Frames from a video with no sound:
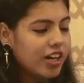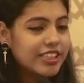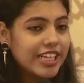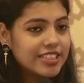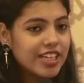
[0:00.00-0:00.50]

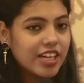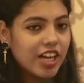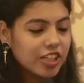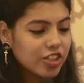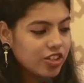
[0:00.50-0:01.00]
There's
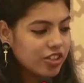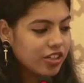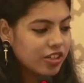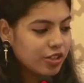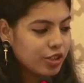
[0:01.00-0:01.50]
another
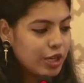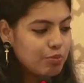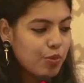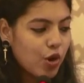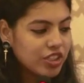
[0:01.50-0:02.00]

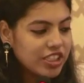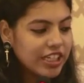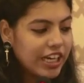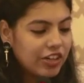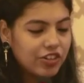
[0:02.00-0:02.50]

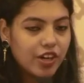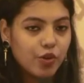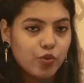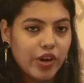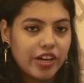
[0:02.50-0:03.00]
important area
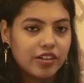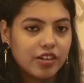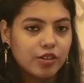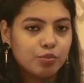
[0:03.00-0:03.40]
where